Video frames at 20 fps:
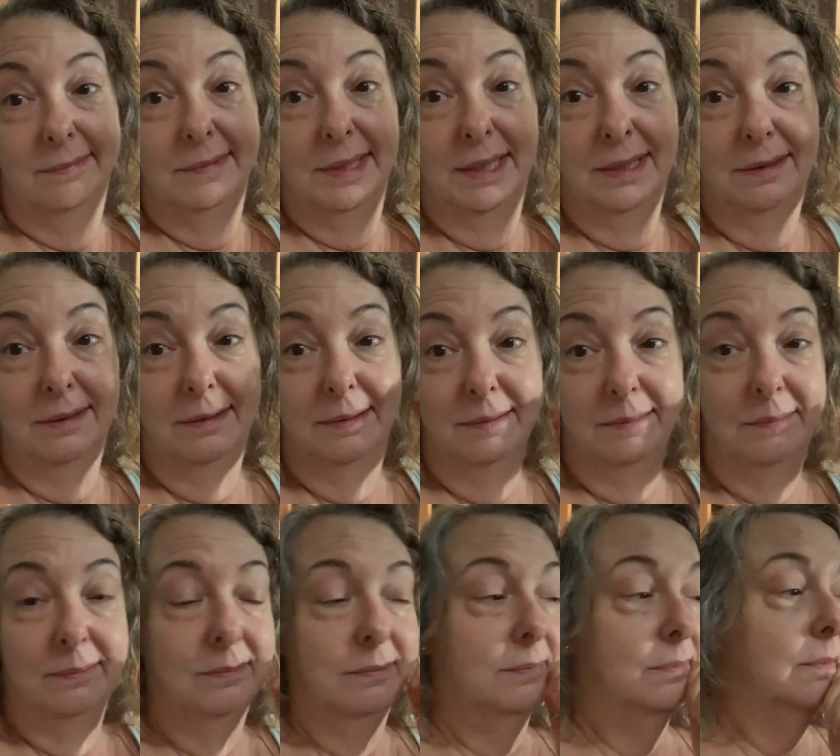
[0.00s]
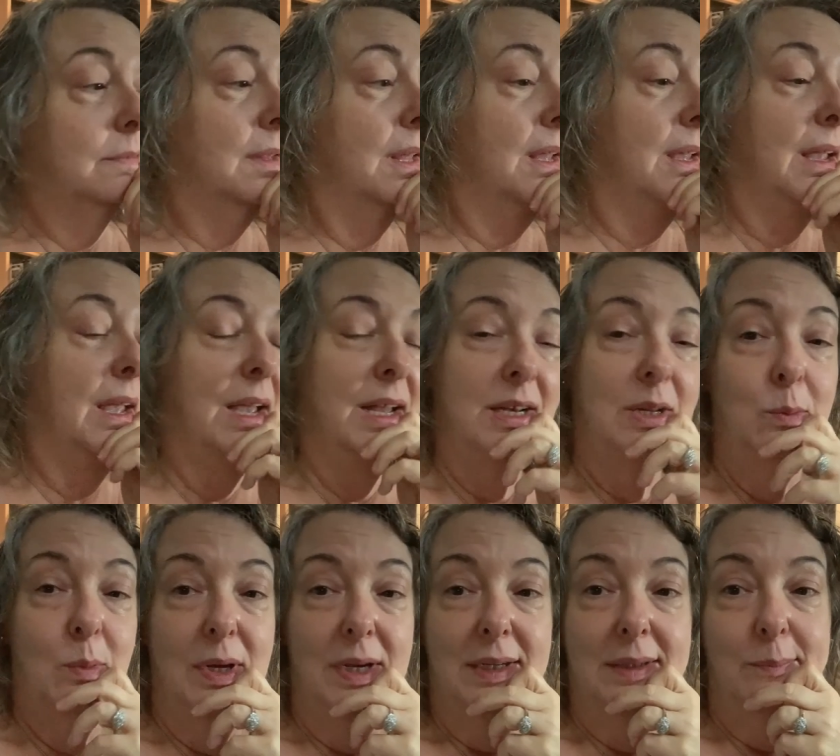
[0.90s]
I don't know.
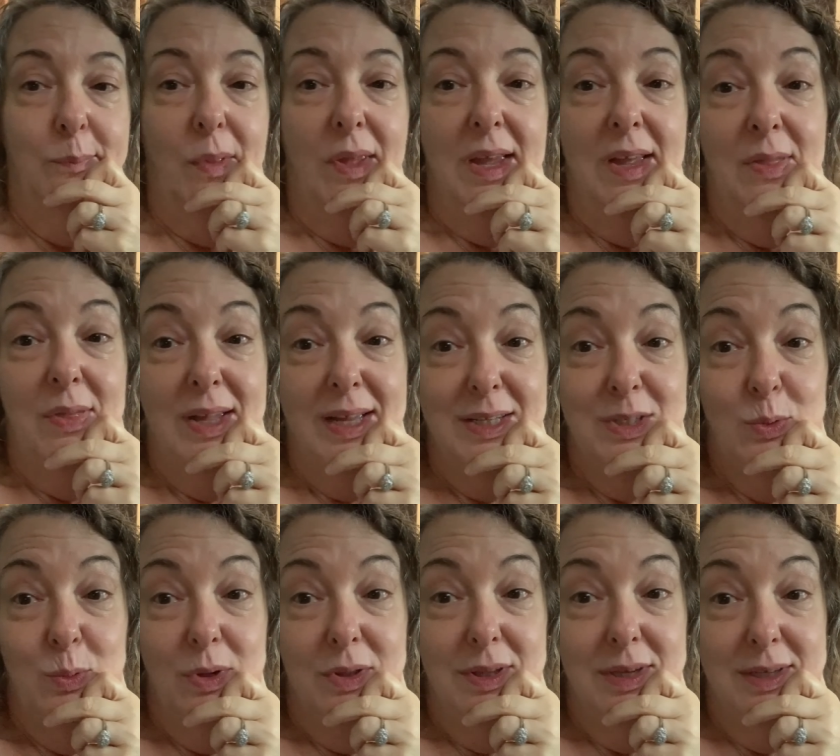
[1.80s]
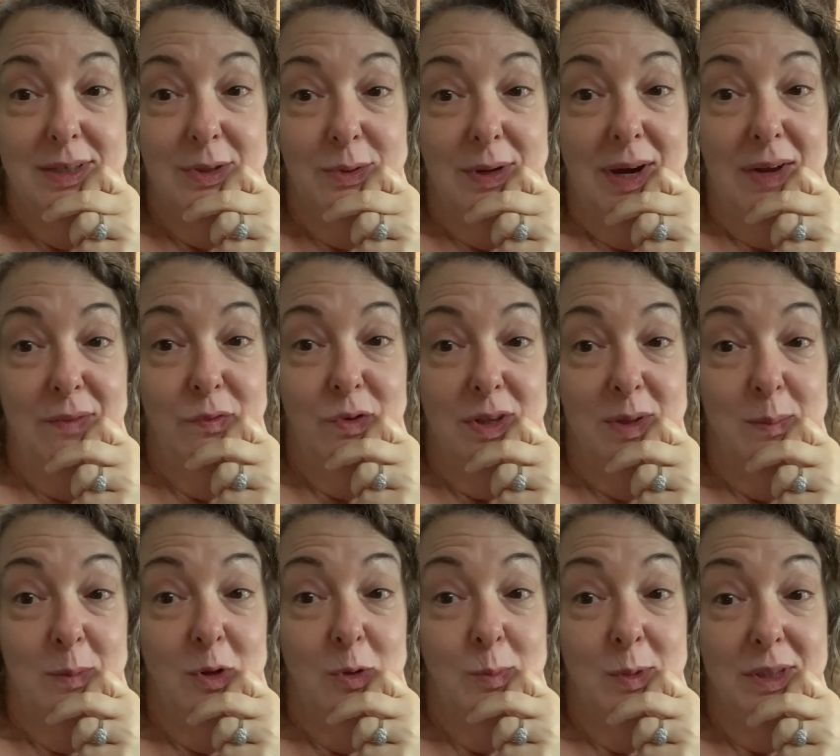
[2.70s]
Anyway, that's where things are at for the
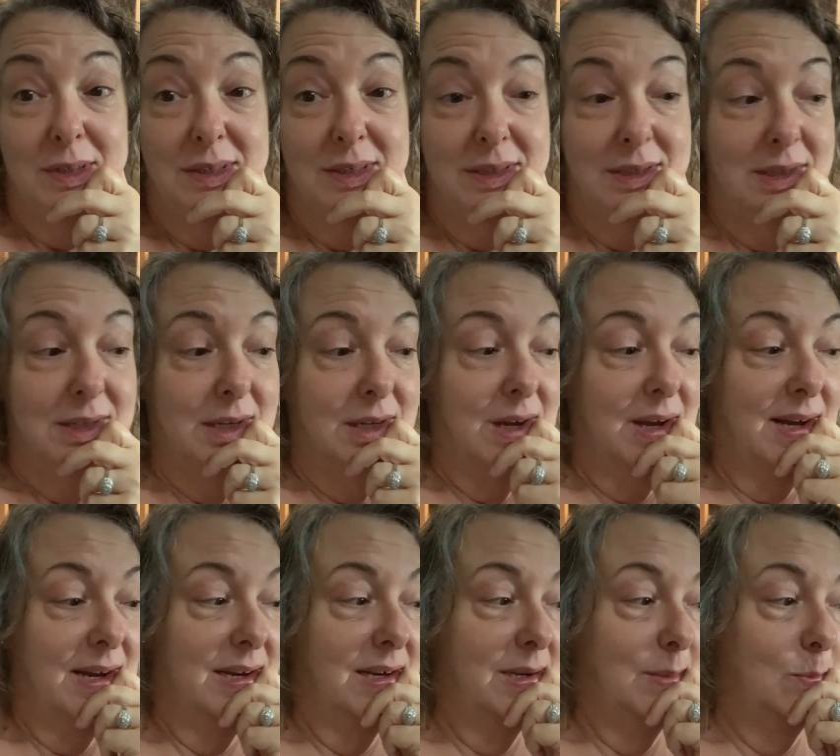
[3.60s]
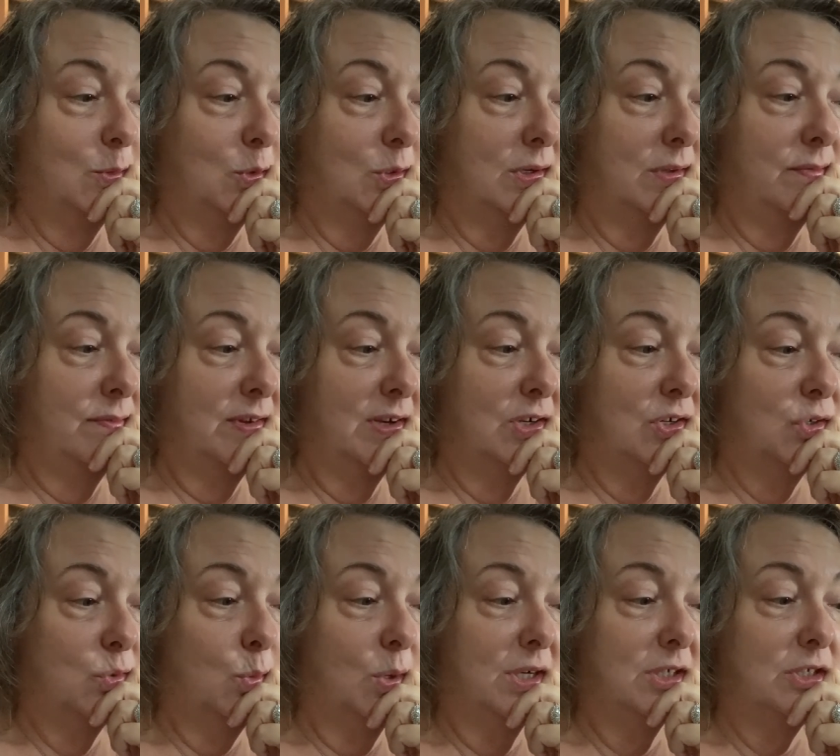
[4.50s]
moment. I am going to
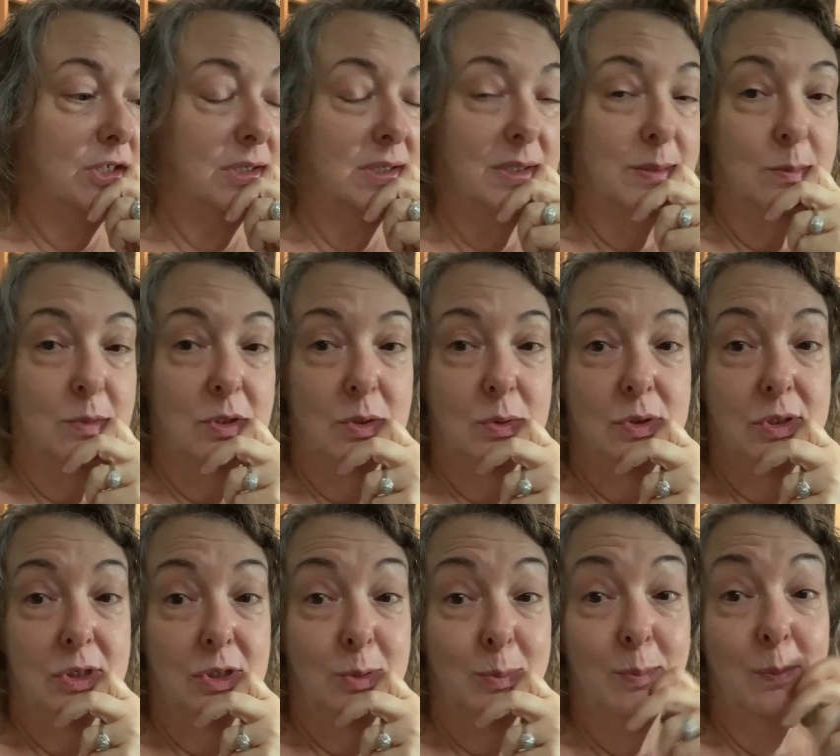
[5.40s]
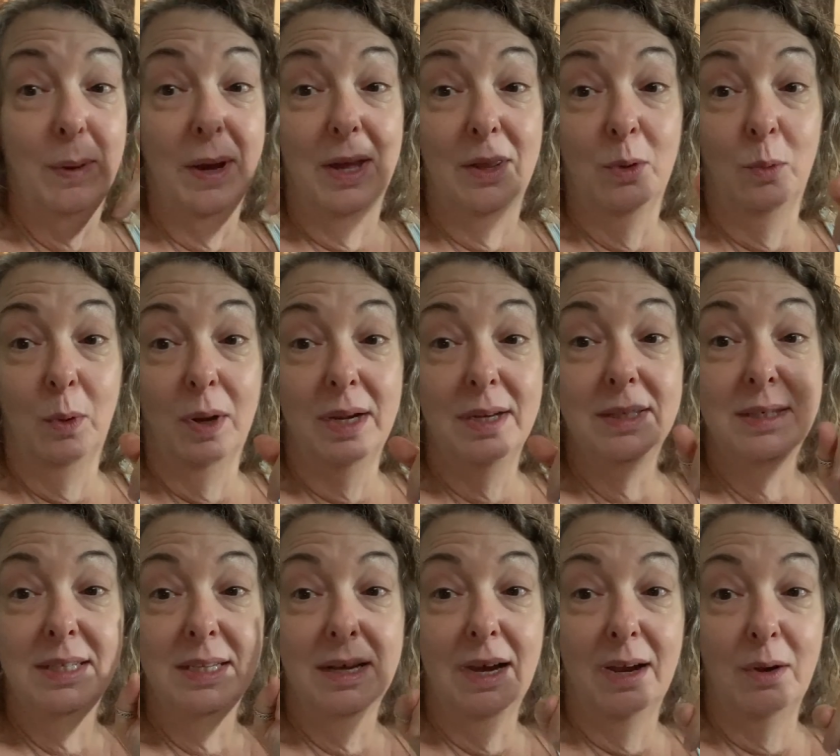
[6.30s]
finish watching some YouTube. By the way,
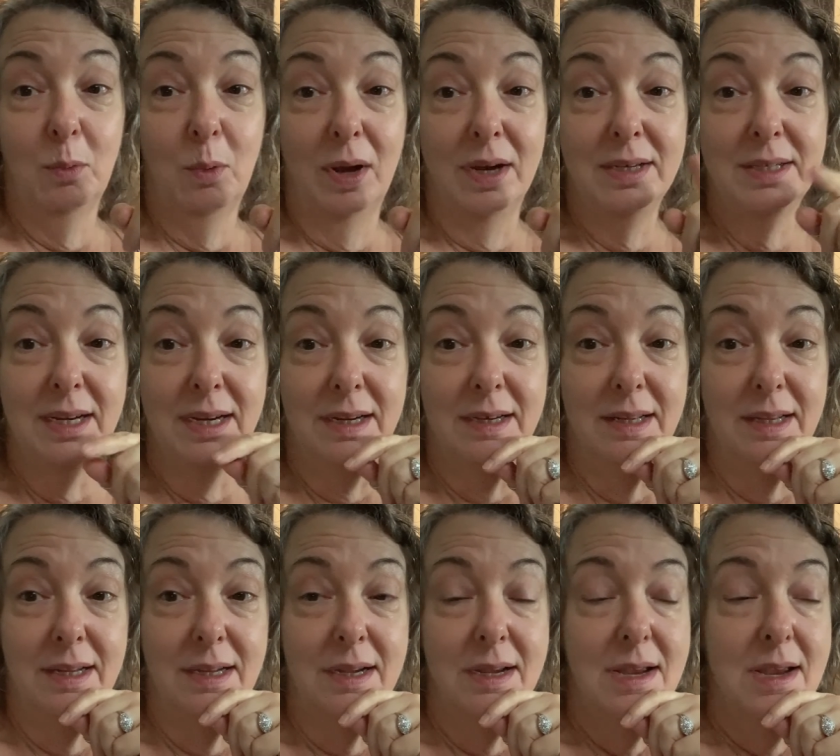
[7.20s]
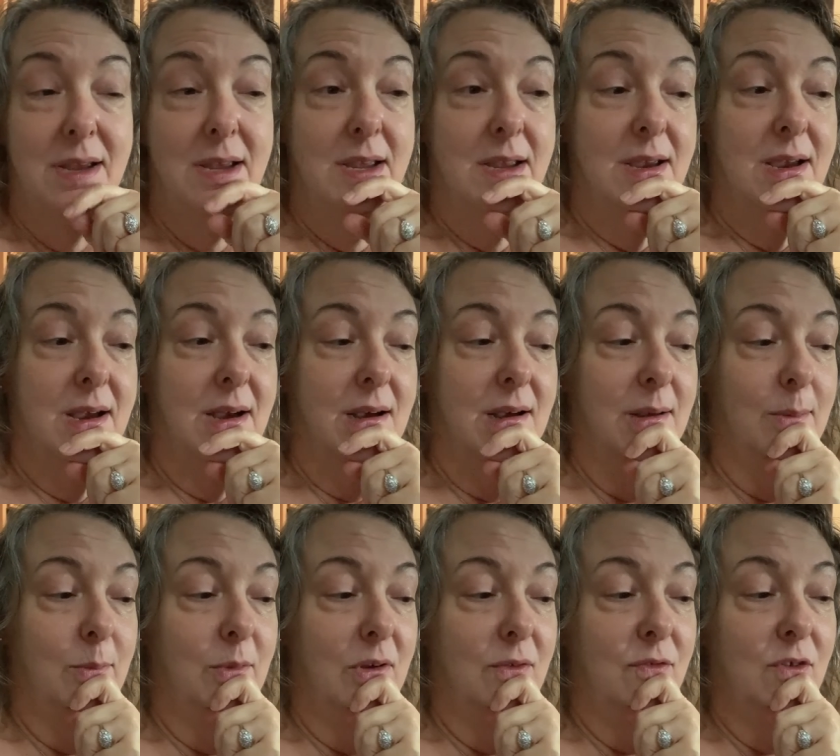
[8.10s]
D I Y Dani,
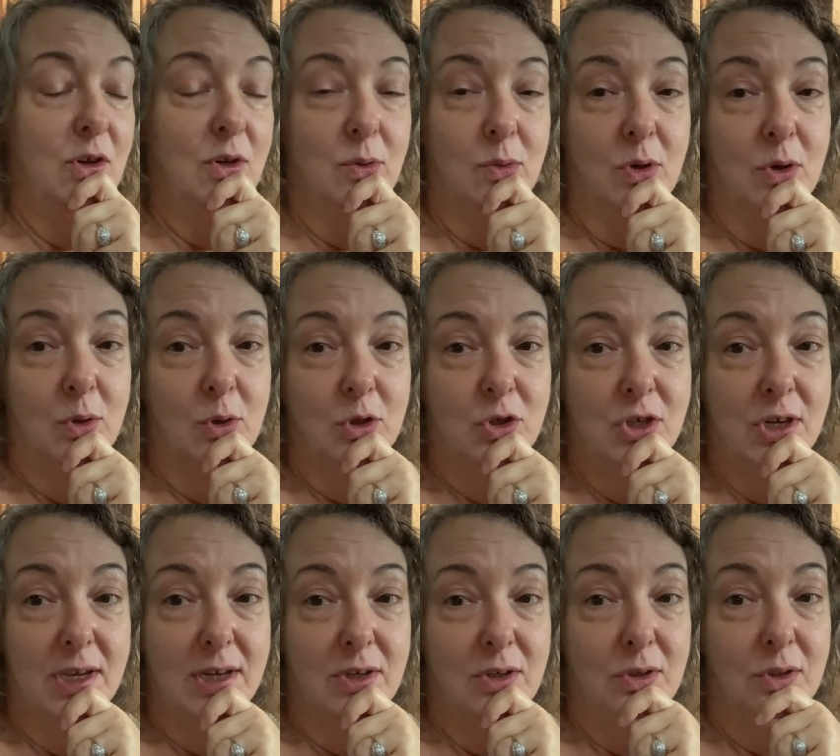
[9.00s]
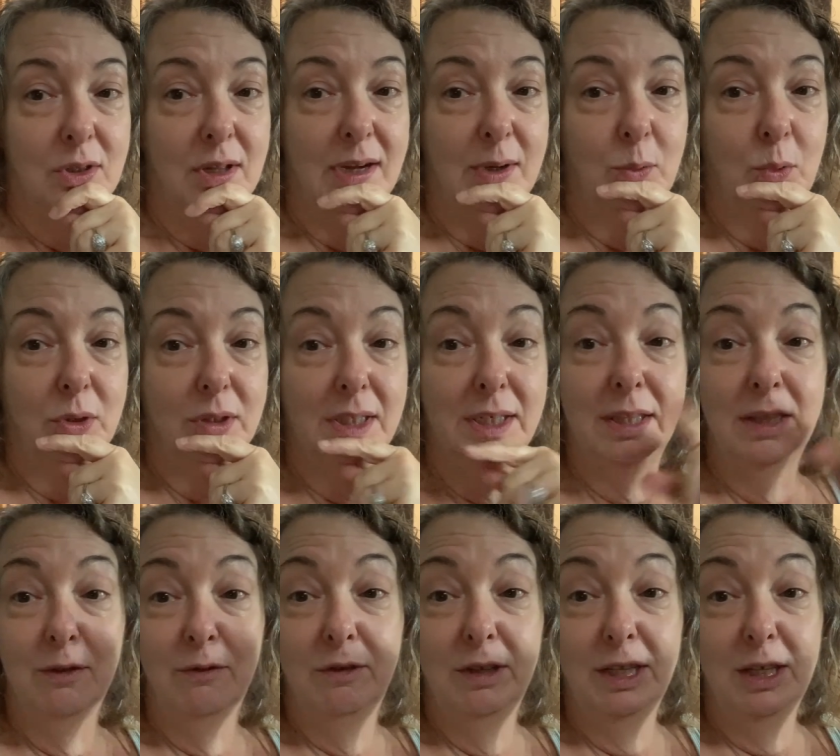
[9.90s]
um, if you don't know her channel, I will link
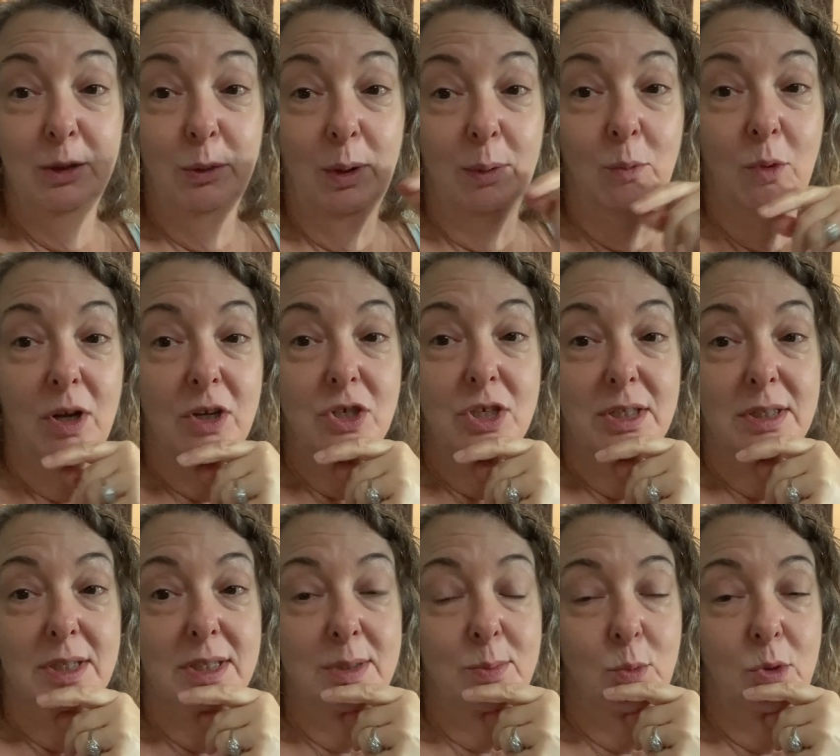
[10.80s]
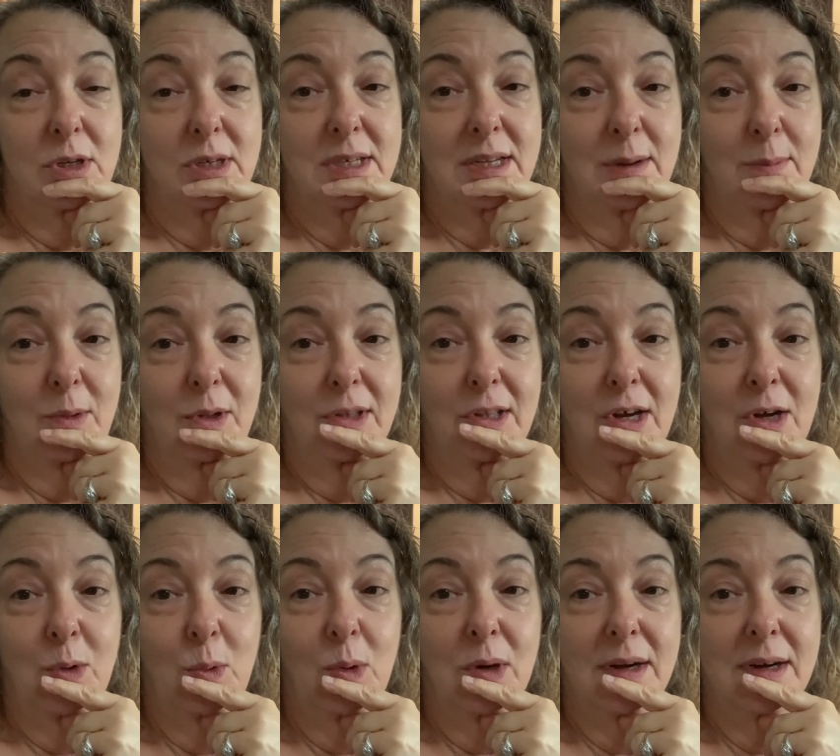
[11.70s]
the video I'm watching this morning down
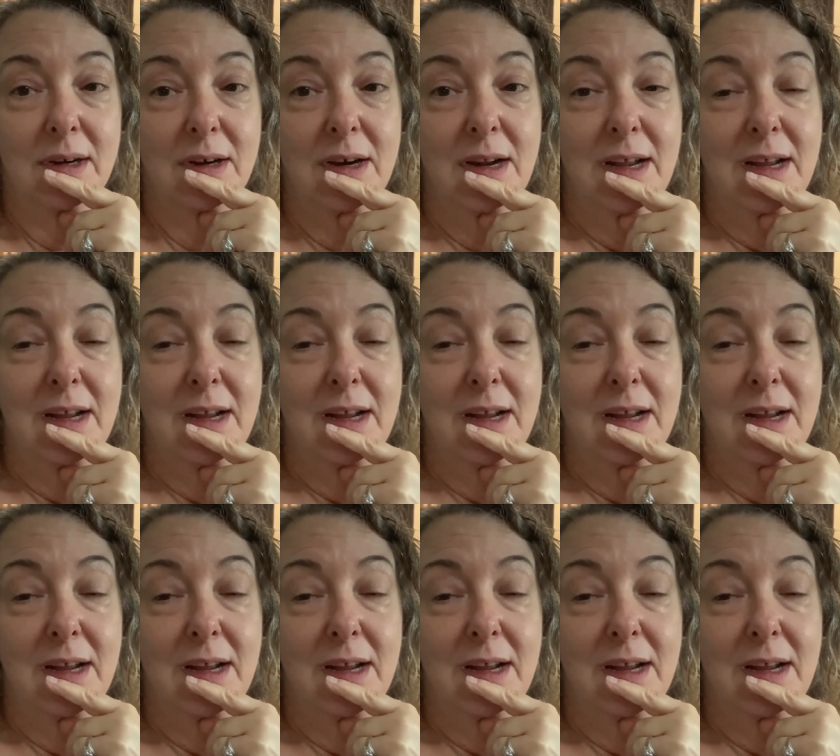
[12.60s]
below where